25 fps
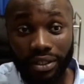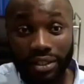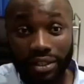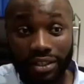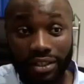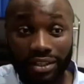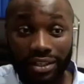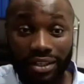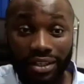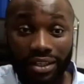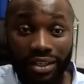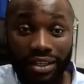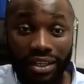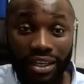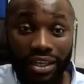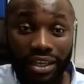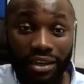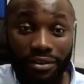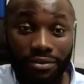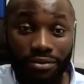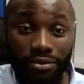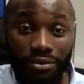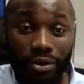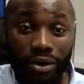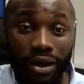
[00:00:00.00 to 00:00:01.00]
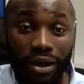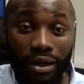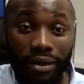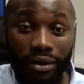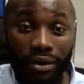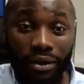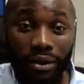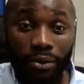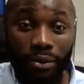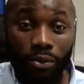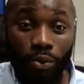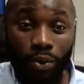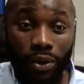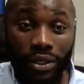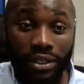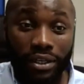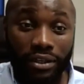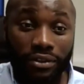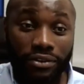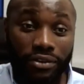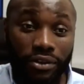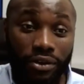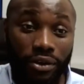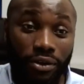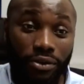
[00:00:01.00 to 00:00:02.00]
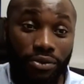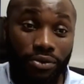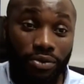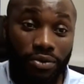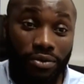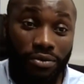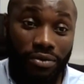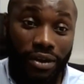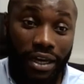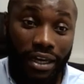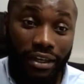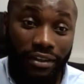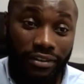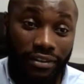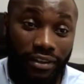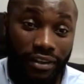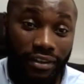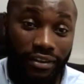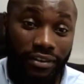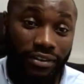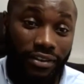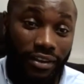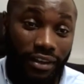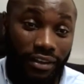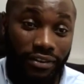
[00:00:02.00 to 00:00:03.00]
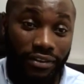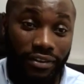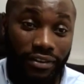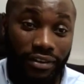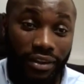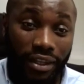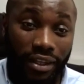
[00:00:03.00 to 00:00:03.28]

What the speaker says: And if you're willing to go to a vaccine centre,